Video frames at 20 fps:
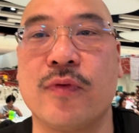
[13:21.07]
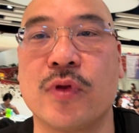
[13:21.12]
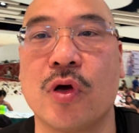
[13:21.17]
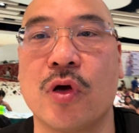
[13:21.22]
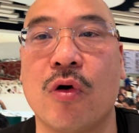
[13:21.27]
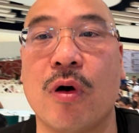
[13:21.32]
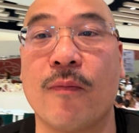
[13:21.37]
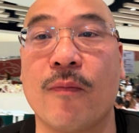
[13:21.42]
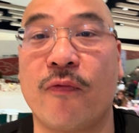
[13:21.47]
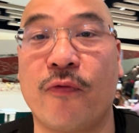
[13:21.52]

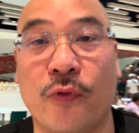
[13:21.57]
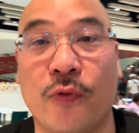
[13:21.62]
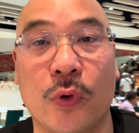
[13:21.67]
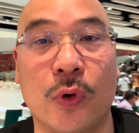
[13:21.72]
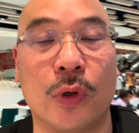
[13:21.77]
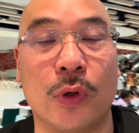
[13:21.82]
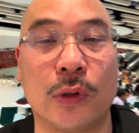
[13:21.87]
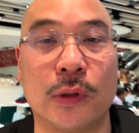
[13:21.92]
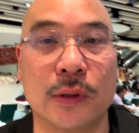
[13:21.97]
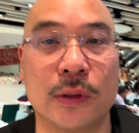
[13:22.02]
though I'm
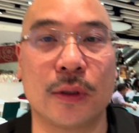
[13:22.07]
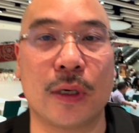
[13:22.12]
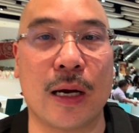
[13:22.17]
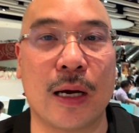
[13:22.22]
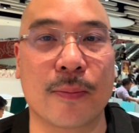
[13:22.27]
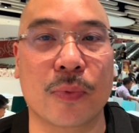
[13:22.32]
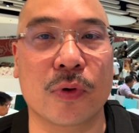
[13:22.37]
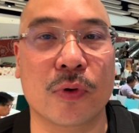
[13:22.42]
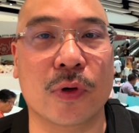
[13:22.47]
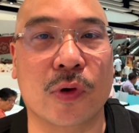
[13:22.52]
full,
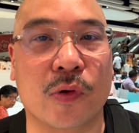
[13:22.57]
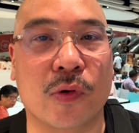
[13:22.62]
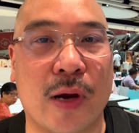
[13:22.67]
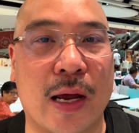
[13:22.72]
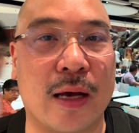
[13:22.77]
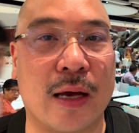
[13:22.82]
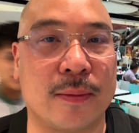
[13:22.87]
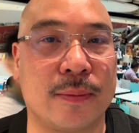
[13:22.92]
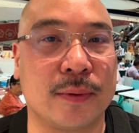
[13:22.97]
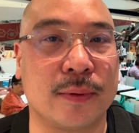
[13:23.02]
I'm gonna
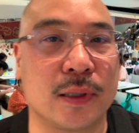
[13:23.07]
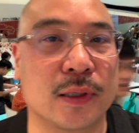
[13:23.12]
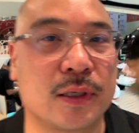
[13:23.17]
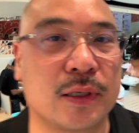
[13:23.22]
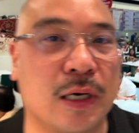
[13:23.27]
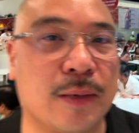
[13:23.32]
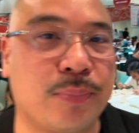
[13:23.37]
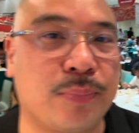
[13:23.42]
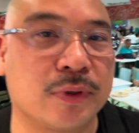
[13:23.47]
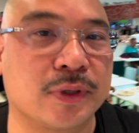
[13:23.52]
grab a
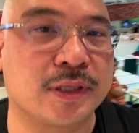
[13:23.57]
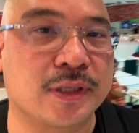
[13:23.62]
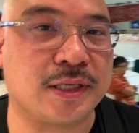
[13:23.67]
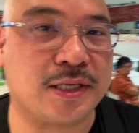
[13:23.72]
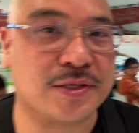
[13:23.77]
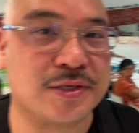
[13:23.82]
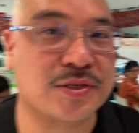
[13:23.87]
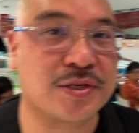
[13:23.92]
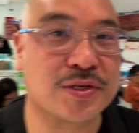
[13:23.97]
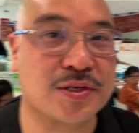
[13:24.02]
couple of
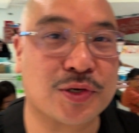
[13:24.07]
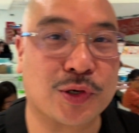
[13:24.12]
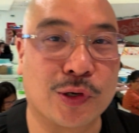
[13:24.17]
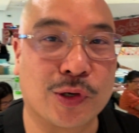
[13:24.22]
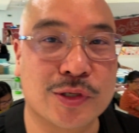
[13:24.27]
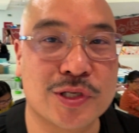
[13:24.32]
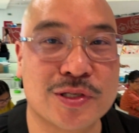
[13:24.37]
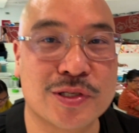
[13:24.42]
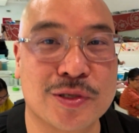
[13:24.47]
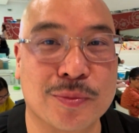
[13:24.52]
these
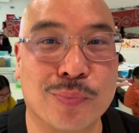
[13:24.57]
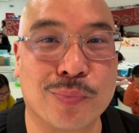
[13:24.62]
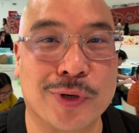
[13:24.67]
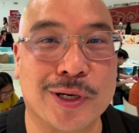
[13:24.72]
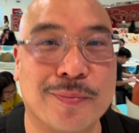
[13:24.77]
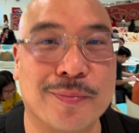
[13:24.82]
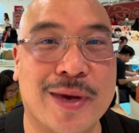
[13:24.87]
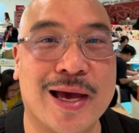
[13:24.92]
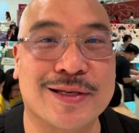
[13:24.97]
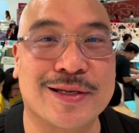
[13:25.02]
desserts to
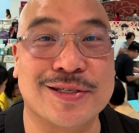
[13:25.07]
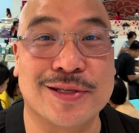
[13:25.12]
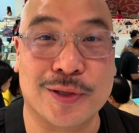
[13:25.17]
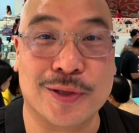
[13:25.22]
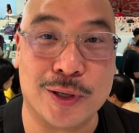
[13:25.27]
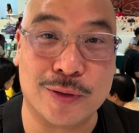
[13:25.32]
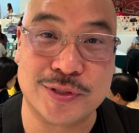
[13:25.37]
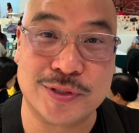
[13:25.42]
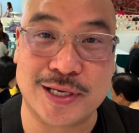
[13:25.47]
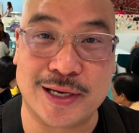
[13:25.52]
bring back to the
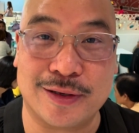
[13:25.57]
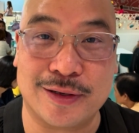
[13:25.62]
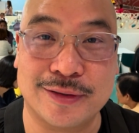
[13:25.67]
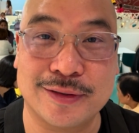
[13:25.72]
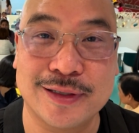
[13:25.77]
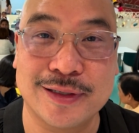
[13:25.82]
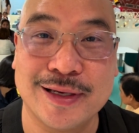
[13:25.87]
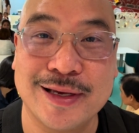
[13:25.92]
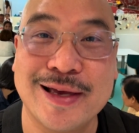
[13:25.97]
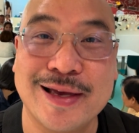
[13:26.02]
hotel,
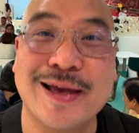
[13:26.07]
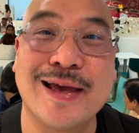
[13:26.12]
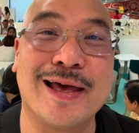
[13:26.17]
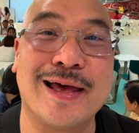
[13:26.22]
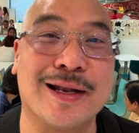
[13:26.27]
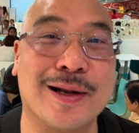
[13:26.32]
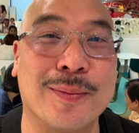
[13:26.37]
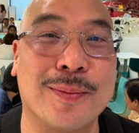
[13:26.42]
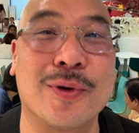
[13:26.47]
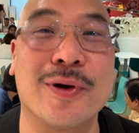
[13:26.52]

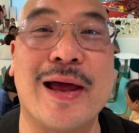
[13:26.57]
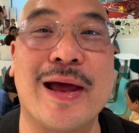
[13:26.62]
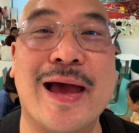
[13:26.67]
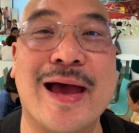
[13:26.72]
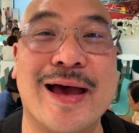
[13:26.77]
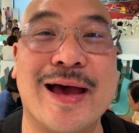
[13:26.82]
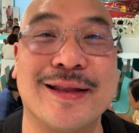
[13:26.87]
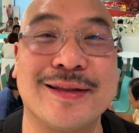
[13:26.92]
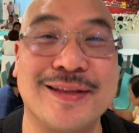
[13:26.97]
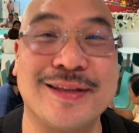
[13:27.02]
and I'm gonna
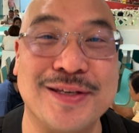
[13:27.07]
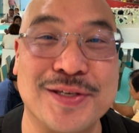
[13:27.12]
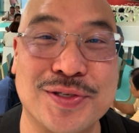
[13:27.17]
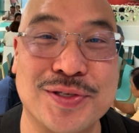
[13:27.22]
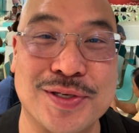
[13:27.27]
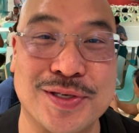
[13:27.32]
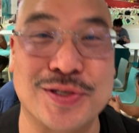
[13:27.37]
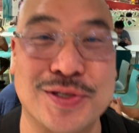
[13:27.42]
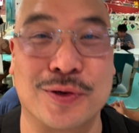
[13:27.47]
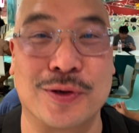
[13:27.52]
add these
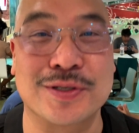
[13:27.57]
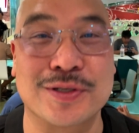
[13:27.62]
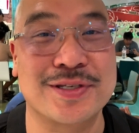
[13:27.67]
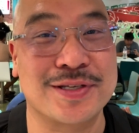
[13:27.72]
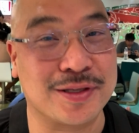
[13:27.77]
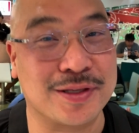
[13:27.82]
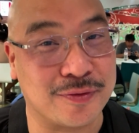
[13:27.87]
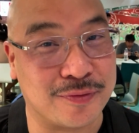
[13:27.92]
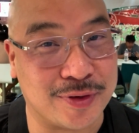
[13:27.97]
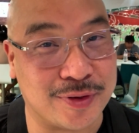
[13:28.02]
desserts to
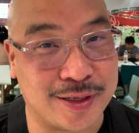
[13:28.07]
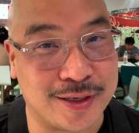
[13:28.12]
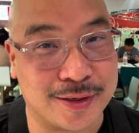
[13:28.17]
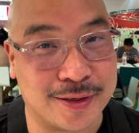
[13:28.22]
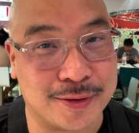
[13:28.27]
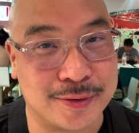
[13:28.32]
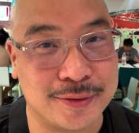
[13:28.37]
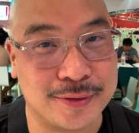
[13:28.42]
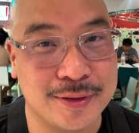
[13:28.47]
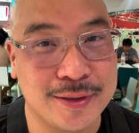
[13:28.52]
the
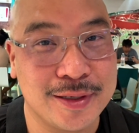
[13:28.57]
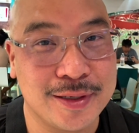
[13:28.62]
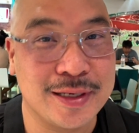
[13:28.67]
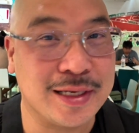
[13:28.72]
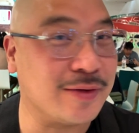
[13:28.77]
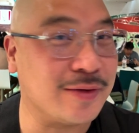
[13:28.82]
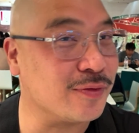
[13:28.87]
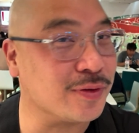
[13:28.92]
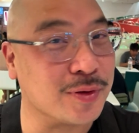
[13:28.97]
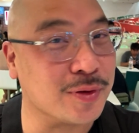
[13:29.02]
video,
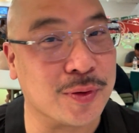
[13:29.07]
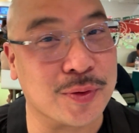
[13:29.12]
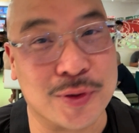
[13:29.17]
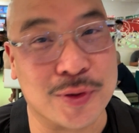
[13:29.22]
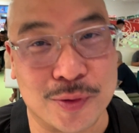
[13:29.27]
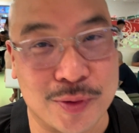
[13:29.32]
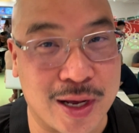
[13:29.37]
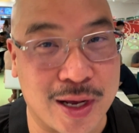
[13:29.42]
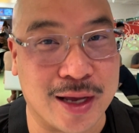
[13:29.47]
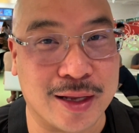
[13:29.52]
even though they're
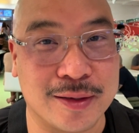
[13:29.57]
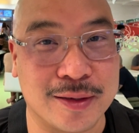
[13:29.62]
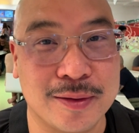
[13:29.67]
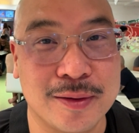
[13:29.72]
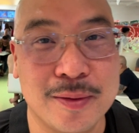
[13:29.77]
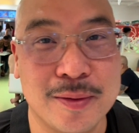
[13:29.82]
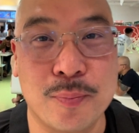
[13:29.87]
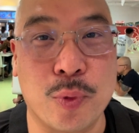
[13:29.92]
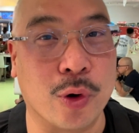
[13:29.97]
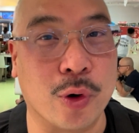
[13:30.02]
not
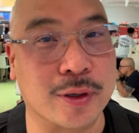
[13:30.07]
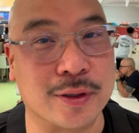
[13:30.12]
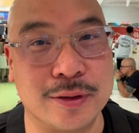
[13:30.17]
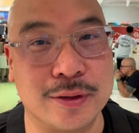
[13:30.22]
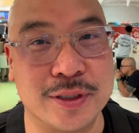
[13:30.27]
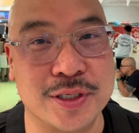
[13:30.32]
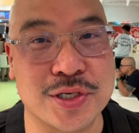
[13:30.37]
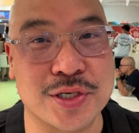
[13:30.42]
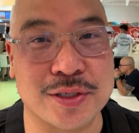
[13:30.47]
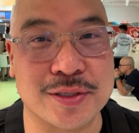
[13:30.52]

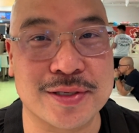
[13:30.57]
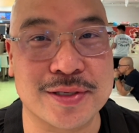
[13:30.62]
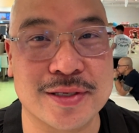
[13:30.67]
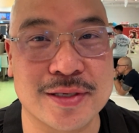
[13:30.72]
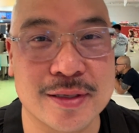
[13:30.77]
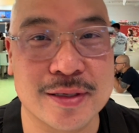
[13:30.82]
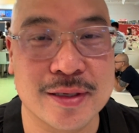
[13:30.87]
Porkalicious.